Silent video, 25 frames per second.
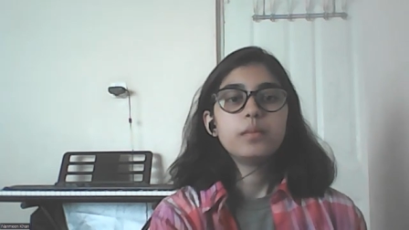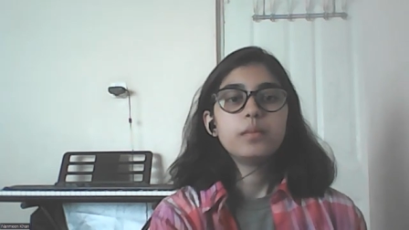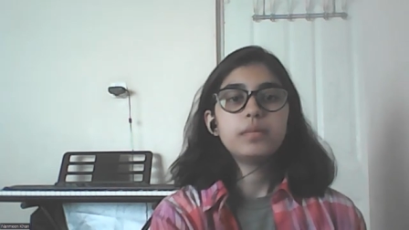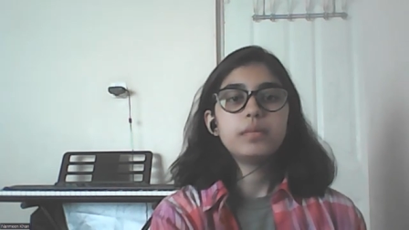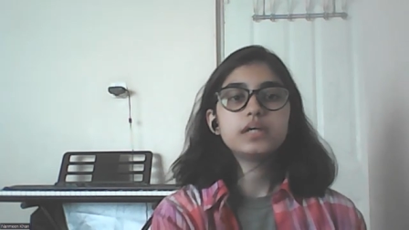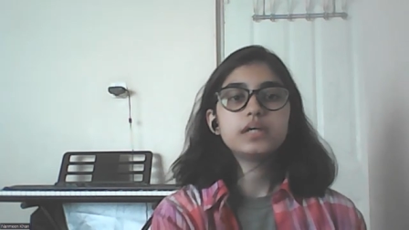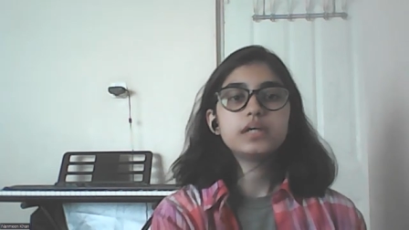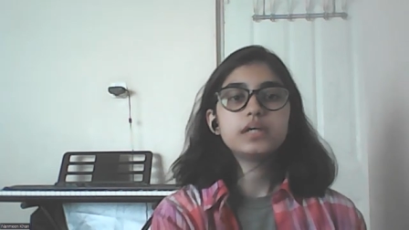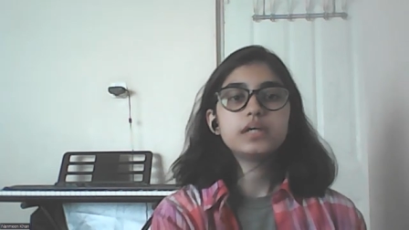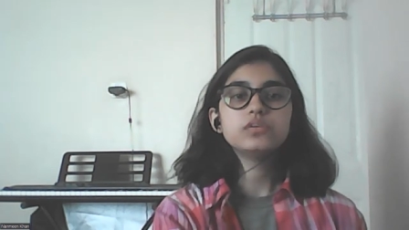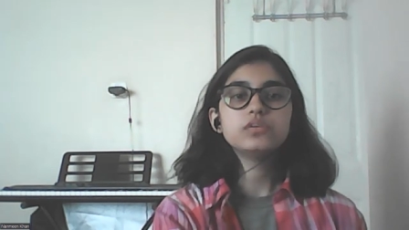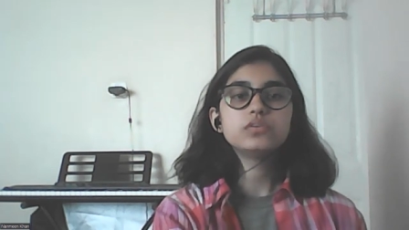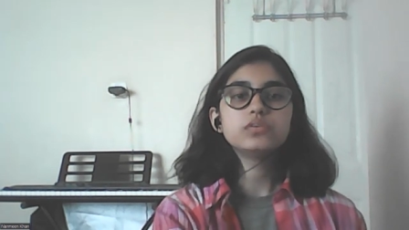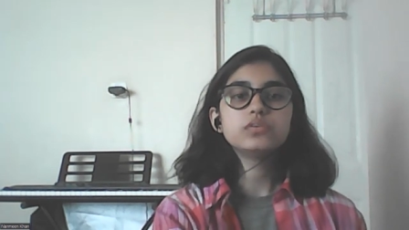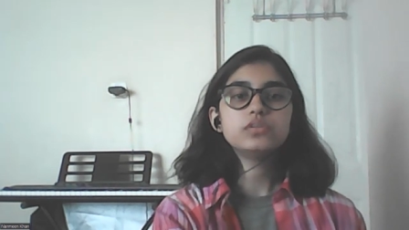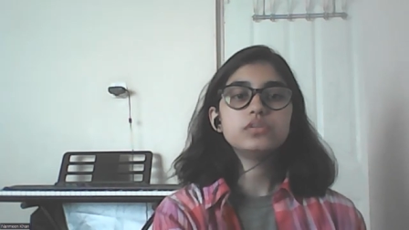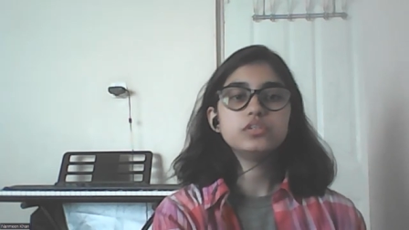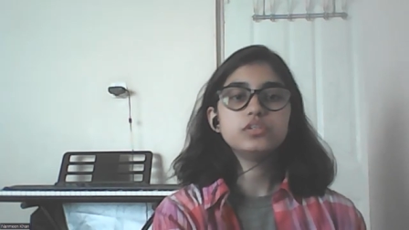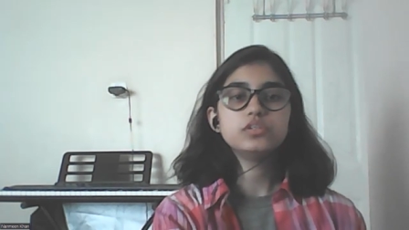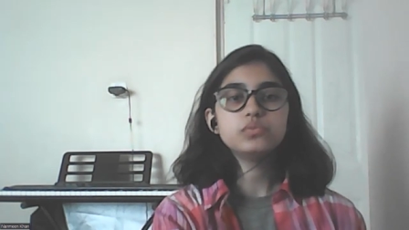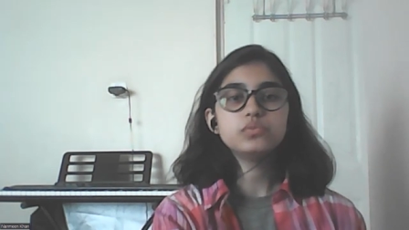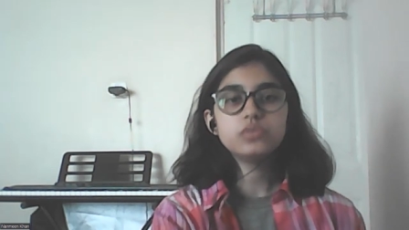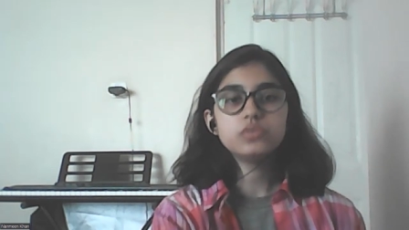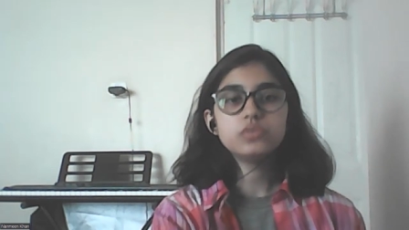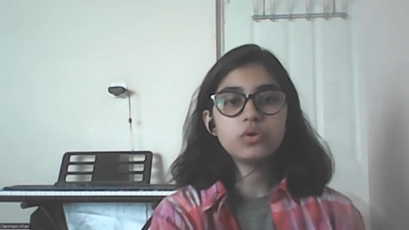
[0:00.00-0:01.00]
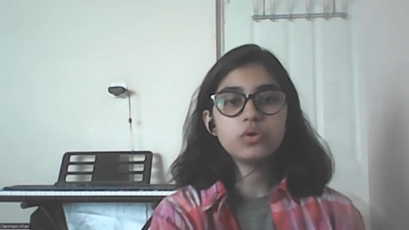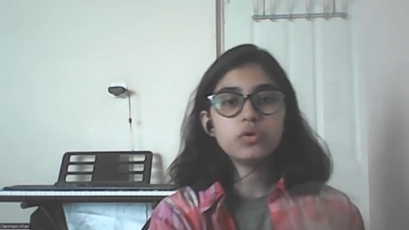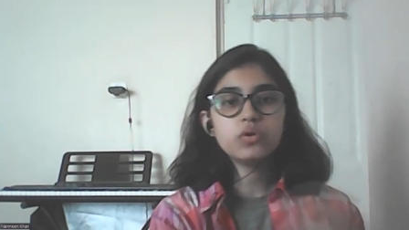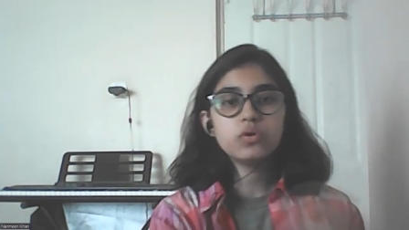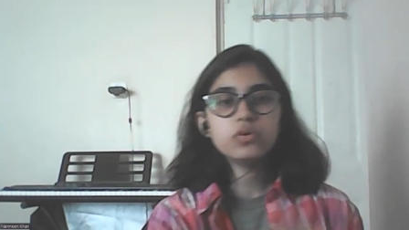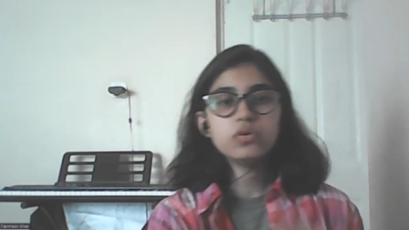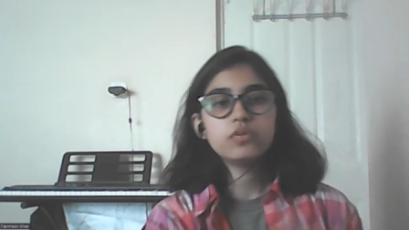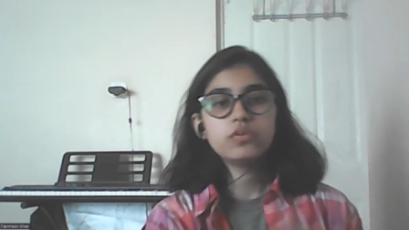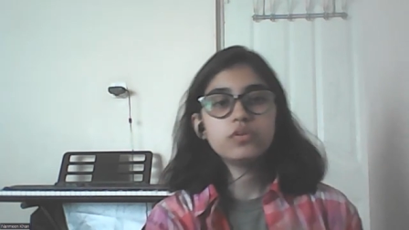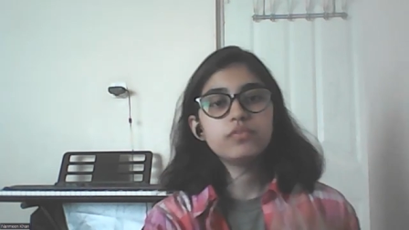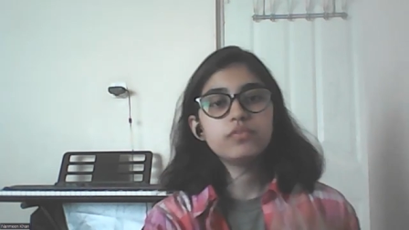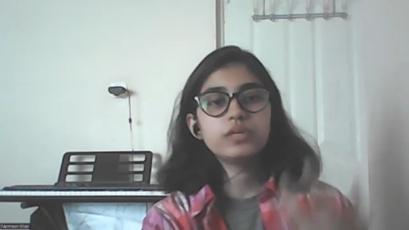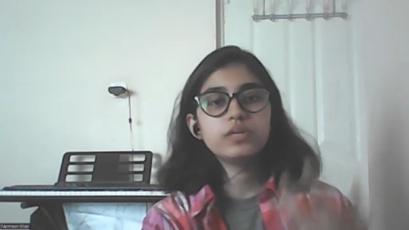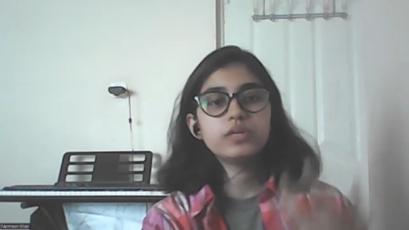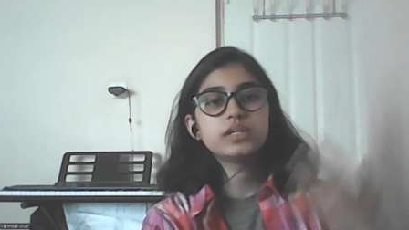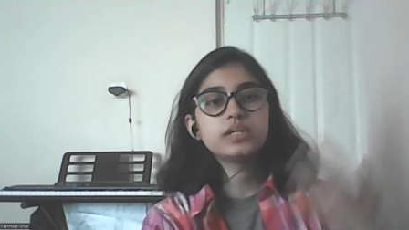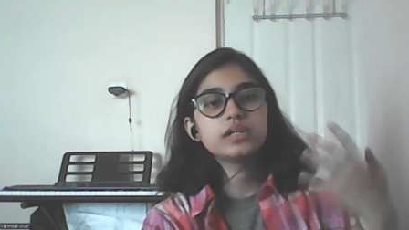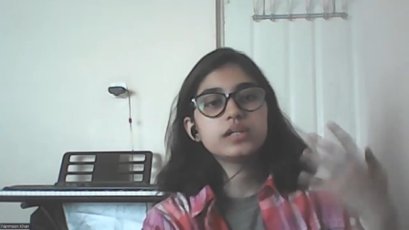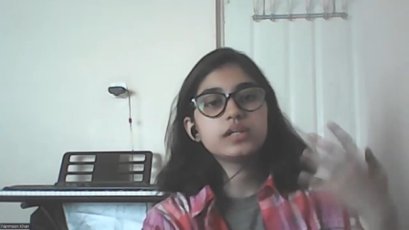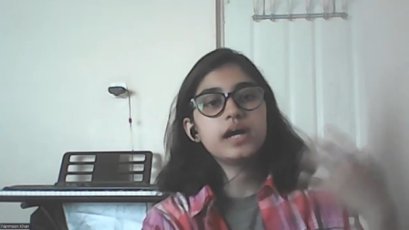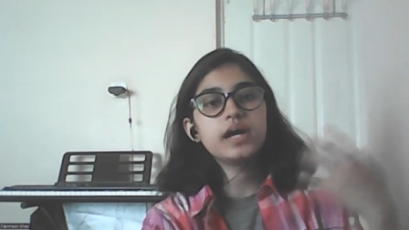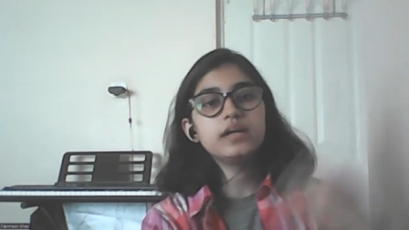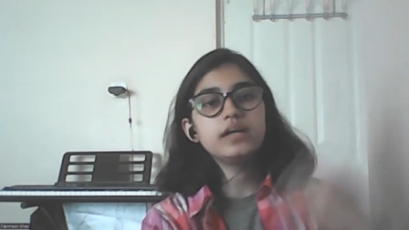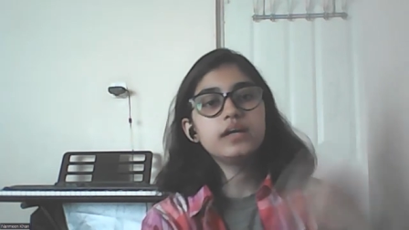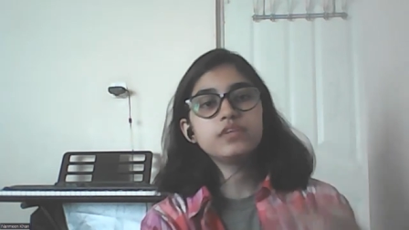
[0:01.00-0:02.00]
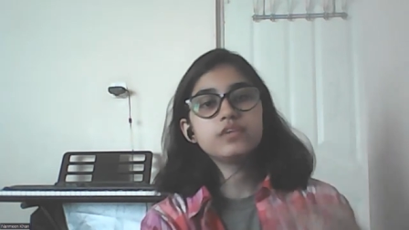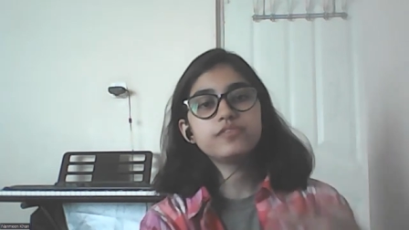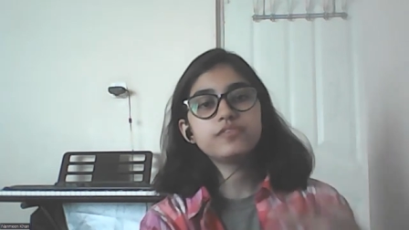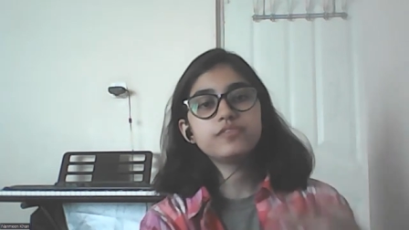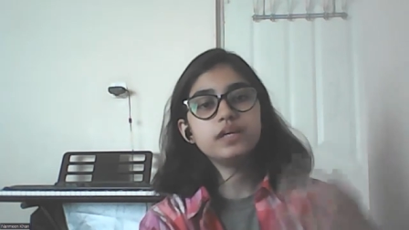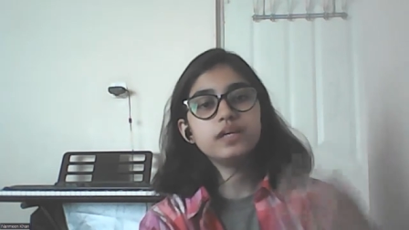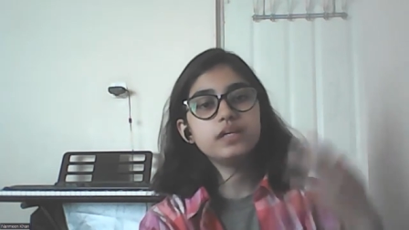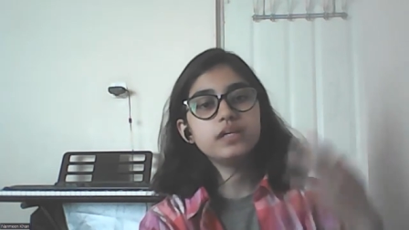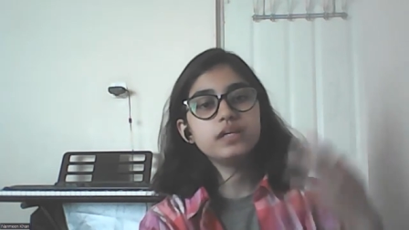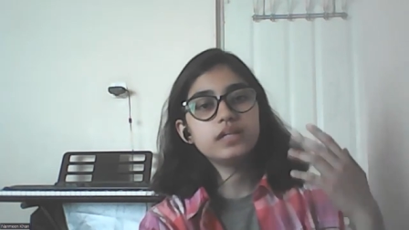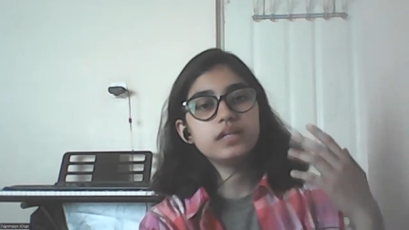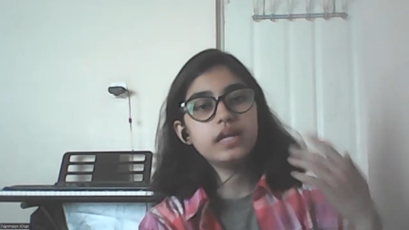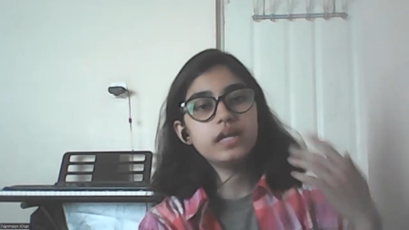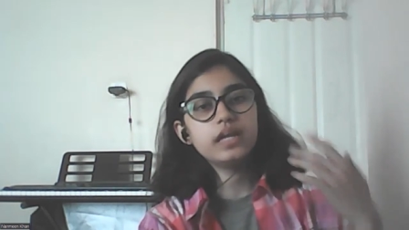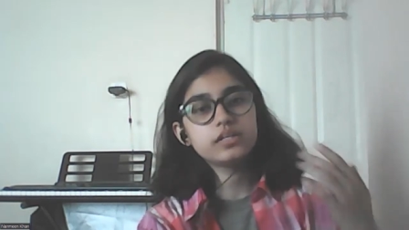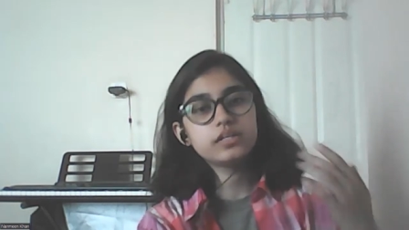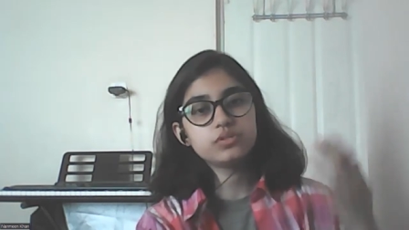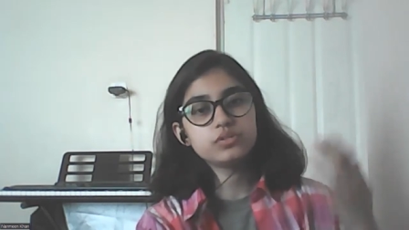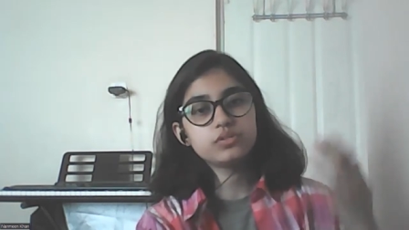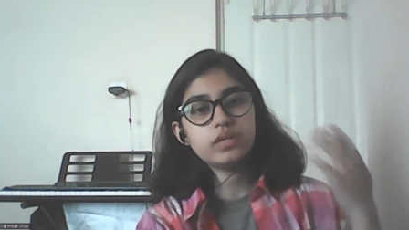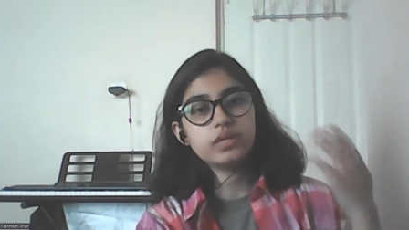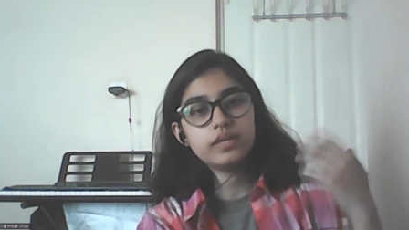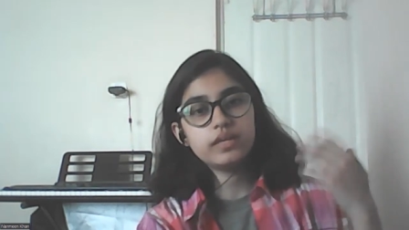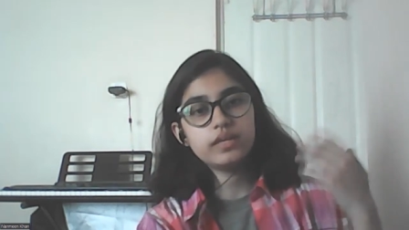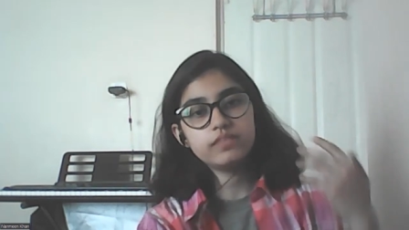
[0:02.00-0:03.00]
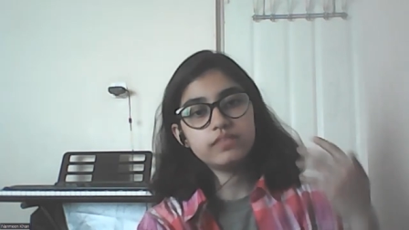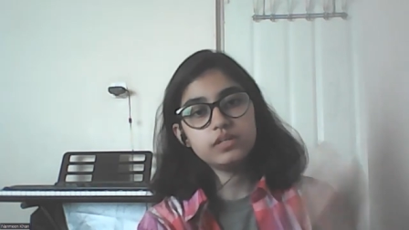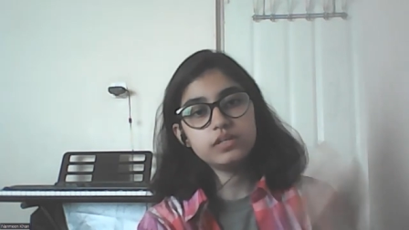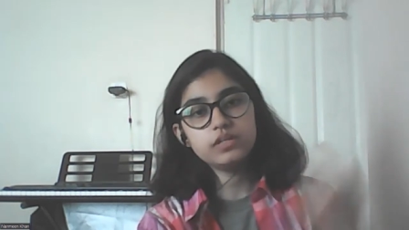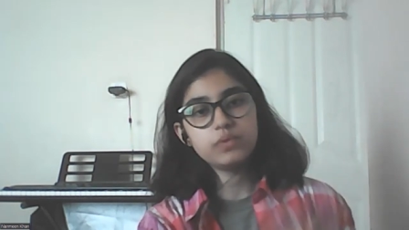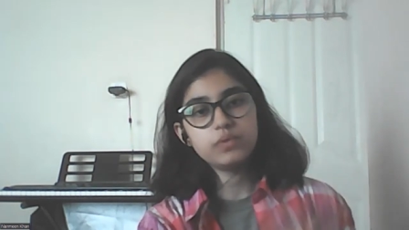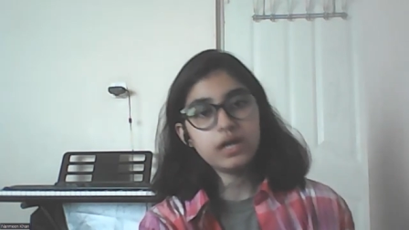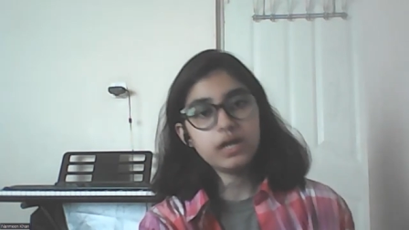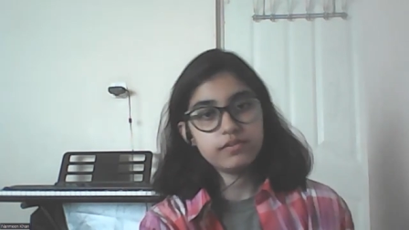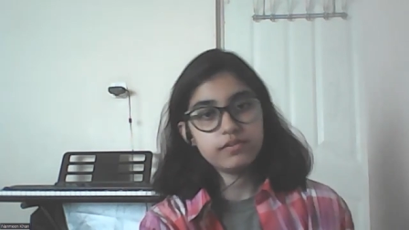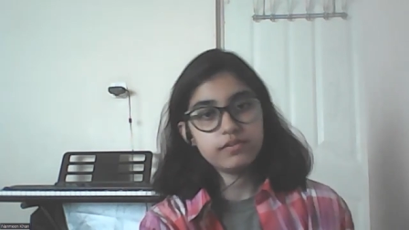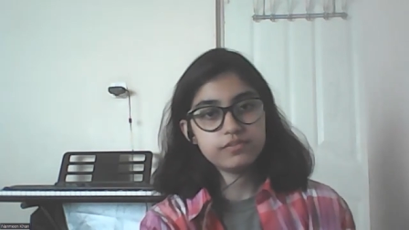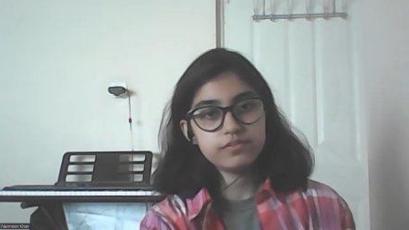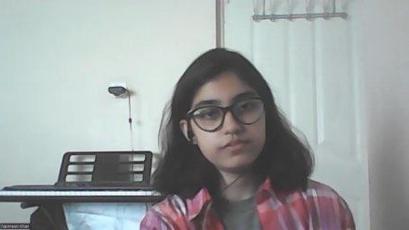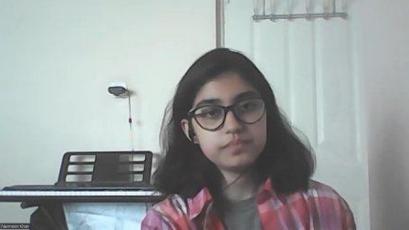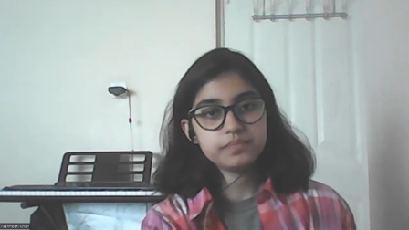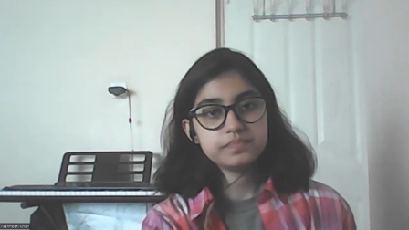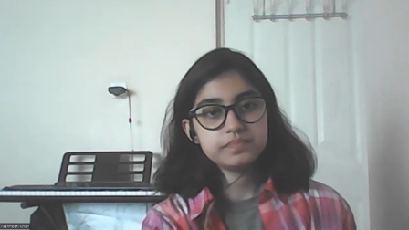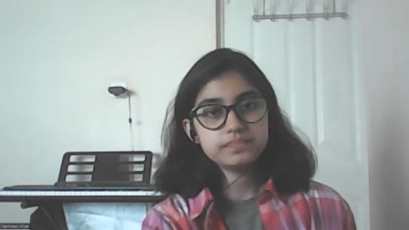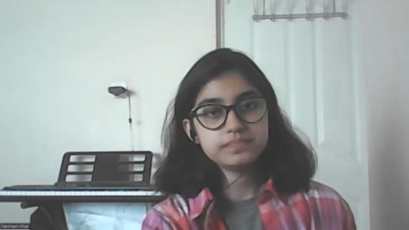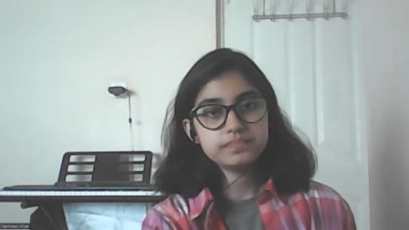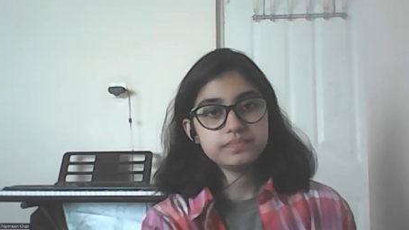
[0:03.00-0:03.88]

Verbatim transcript: but you know you know what kind of intellectual level you have